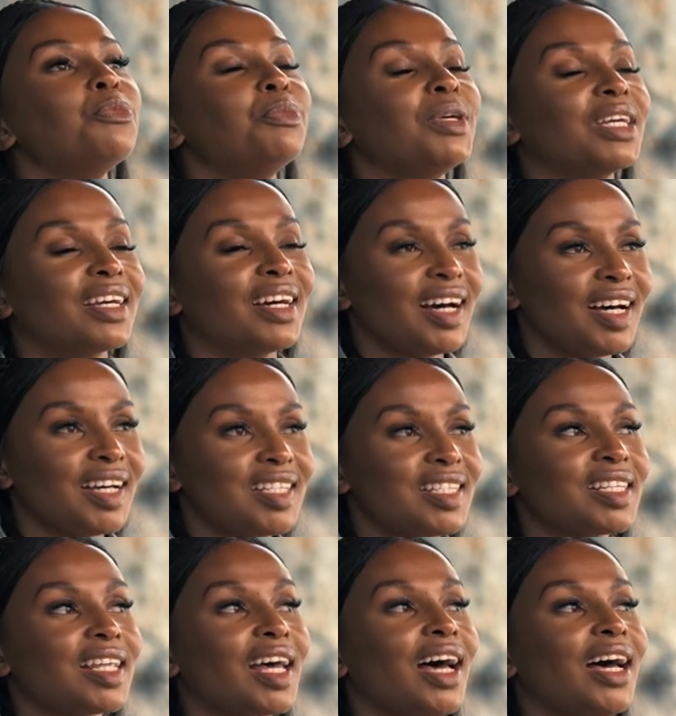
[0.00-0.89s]

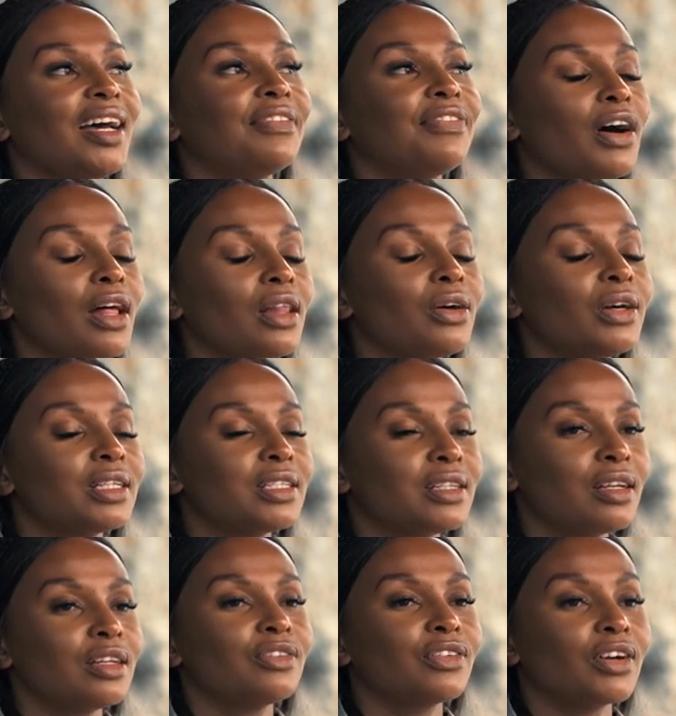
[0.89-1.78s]
because I follow a
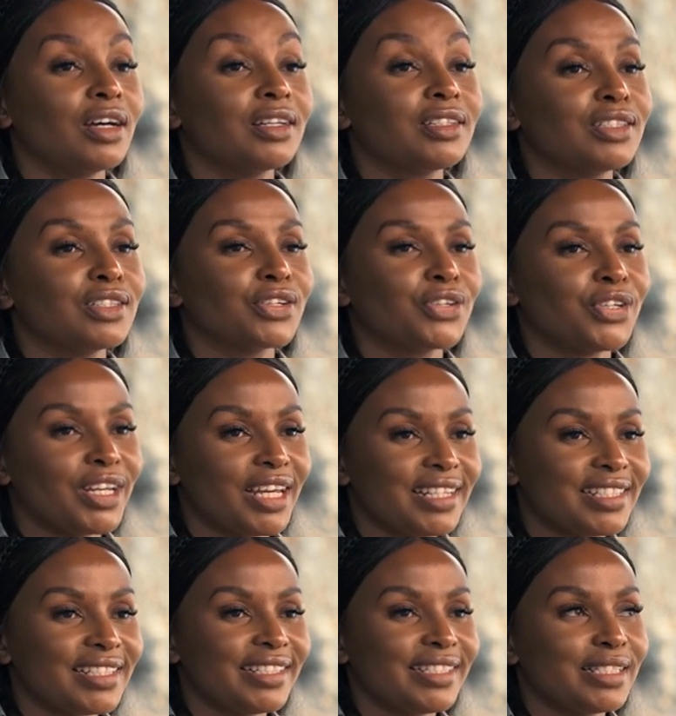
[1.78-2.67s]
ton of content
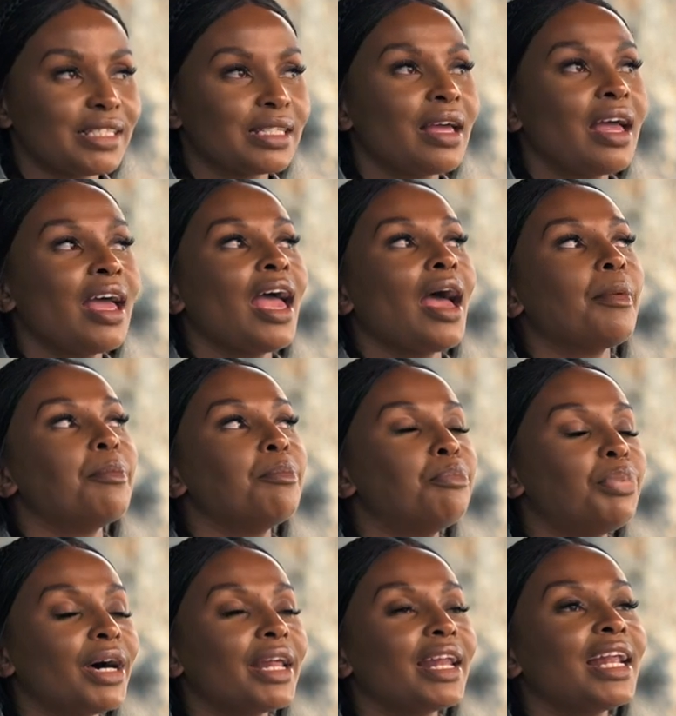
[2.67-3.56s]
creators,
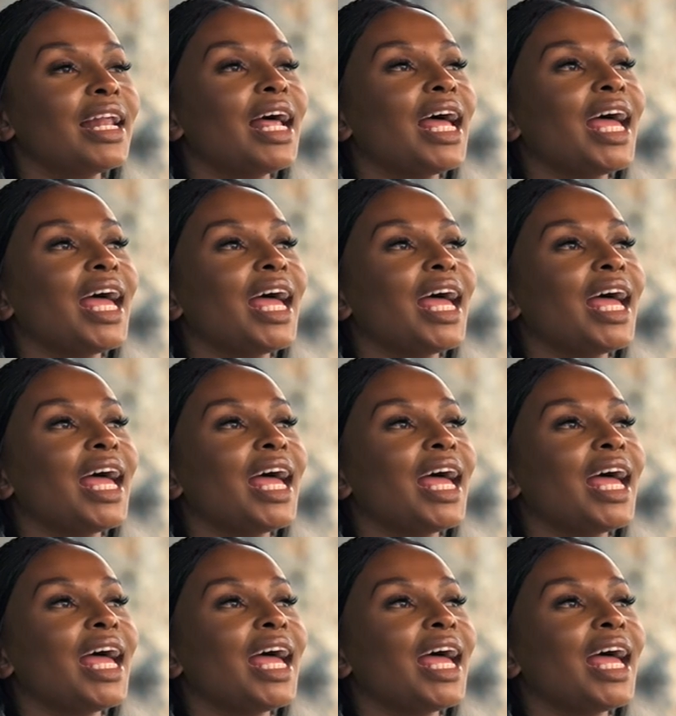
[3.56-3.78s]
but